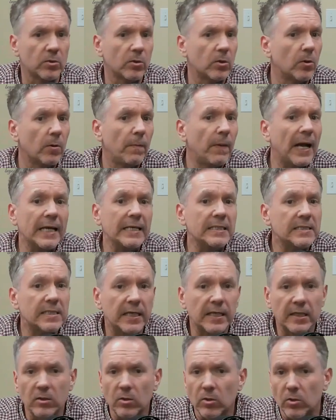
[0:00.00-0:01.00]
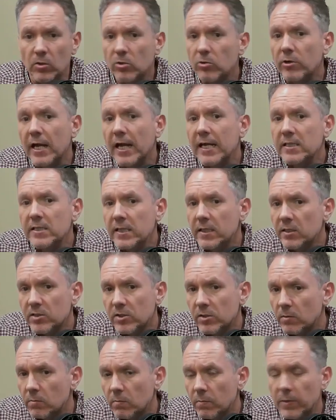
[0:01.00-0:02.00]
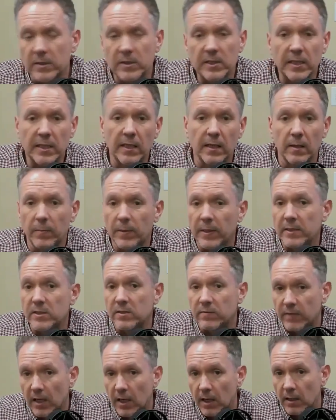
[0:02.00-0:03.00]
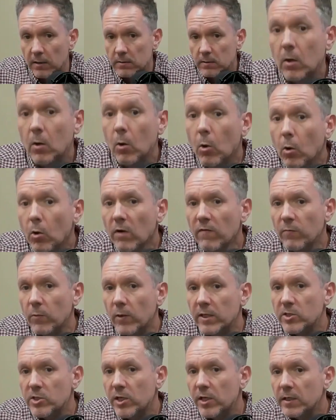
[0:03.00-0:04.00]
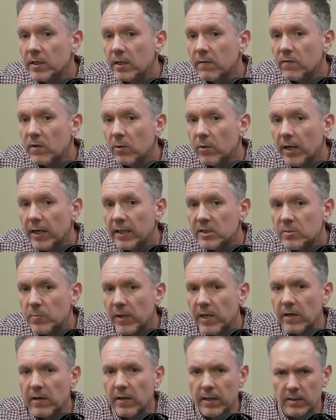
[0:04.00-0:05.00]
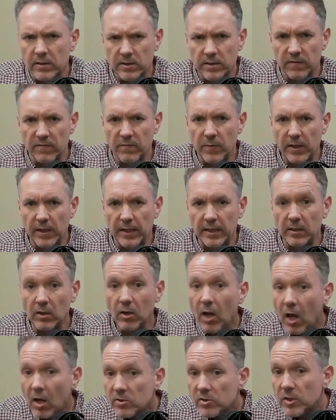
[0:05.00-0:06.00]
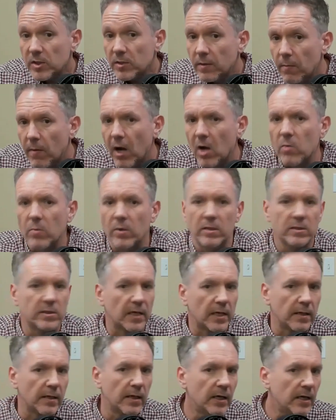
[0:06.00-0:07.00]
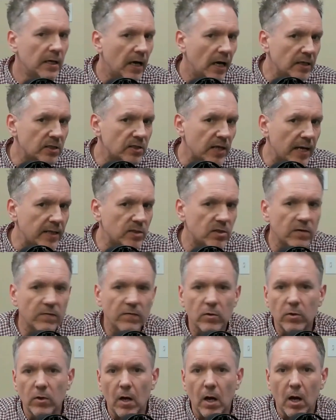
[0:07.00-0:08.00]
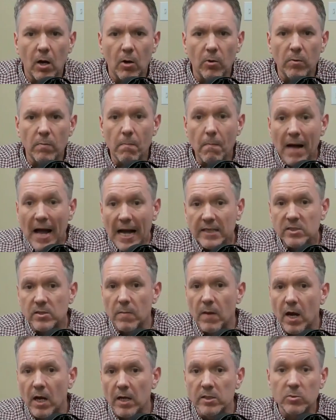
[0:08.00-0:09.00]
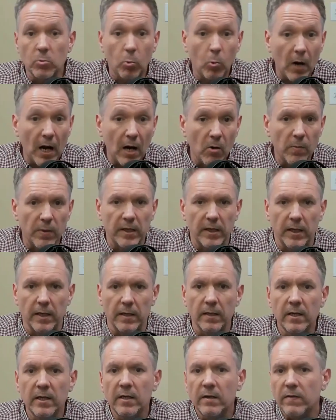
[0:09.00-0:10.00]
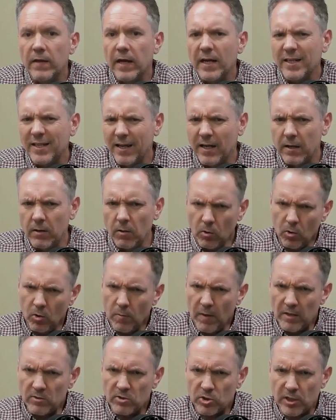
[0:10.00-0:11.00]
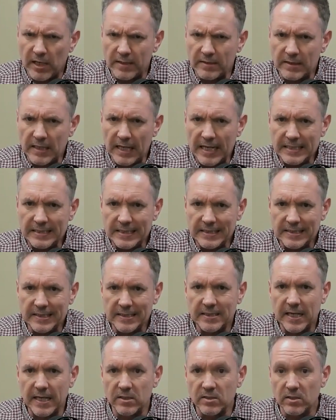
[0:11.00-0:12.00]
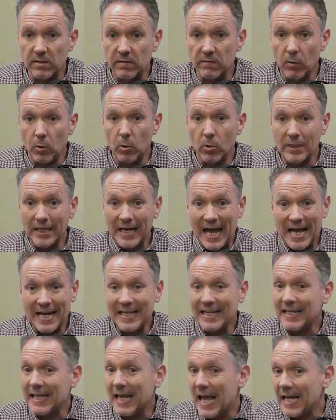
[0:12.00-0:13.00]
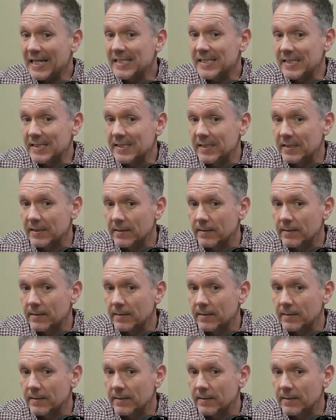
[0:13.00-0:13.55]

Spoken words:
or painting or creating some particular piece of art. All of which can give you an experience of being lost in the moment and a sense of your own maximized well-being that can almost translate as a sense of organic ecstasy.